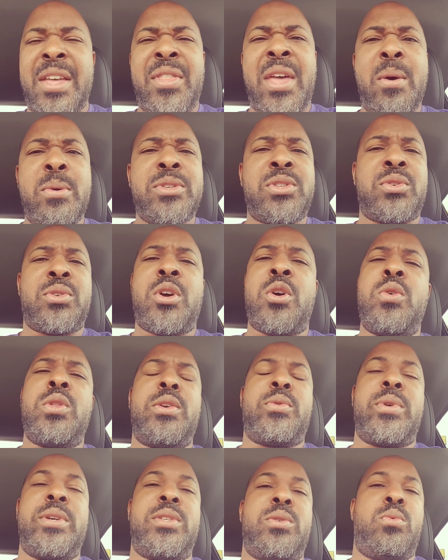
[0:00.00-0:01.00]
that was the
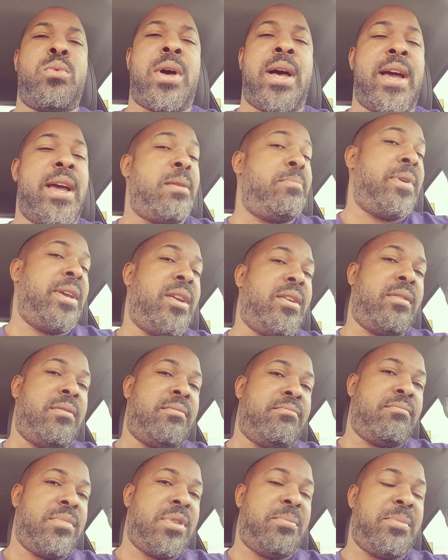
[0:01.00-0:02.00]
only reason why I'm
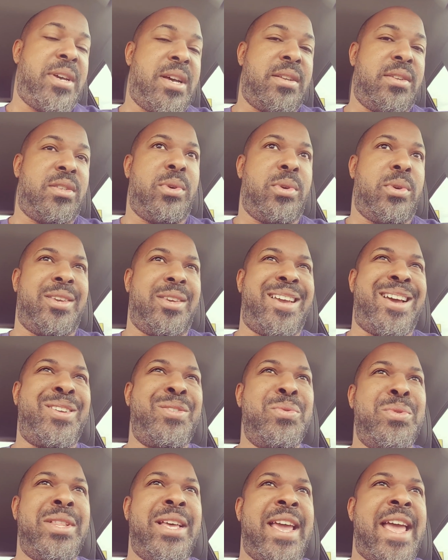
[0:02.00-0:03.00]
here, to be honest with you. I
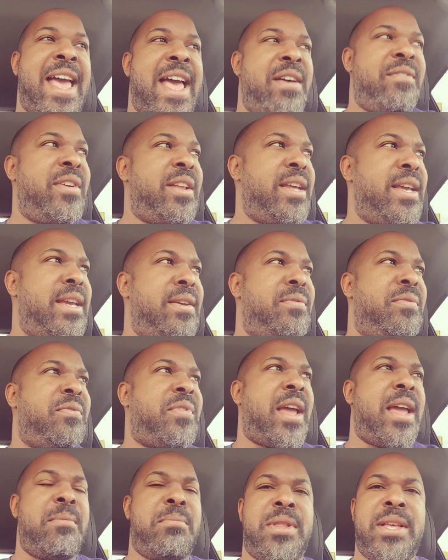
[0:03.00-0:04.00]
don't really have any
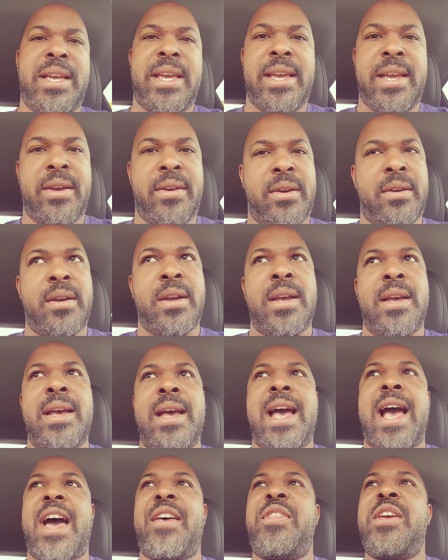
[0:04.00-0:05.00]
family here.
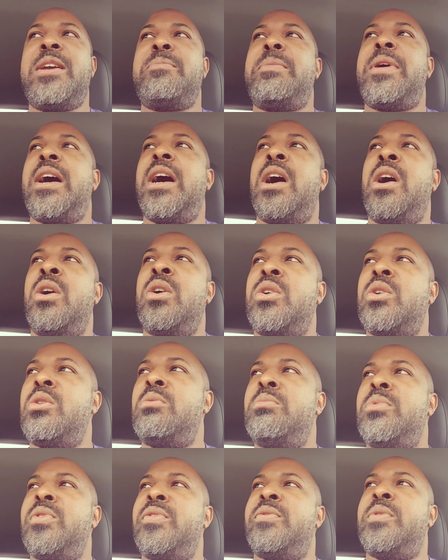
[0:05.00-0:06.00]
I think my
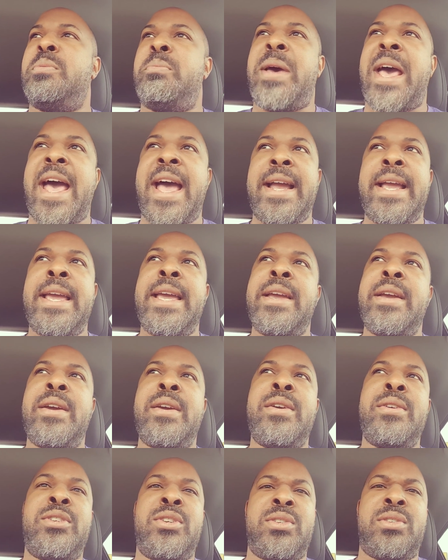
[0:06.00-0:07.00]
uncle moved back
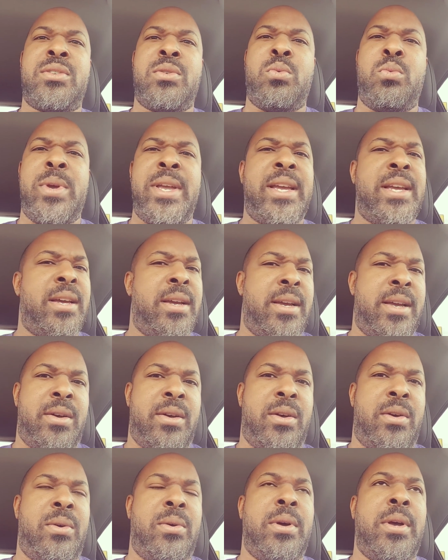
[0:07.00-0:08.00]
here just a week
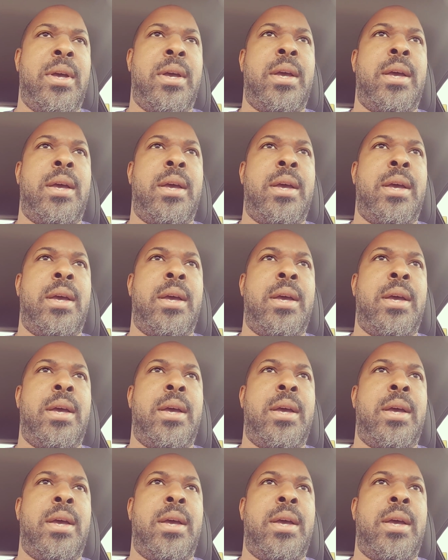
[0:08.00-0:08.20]
ago.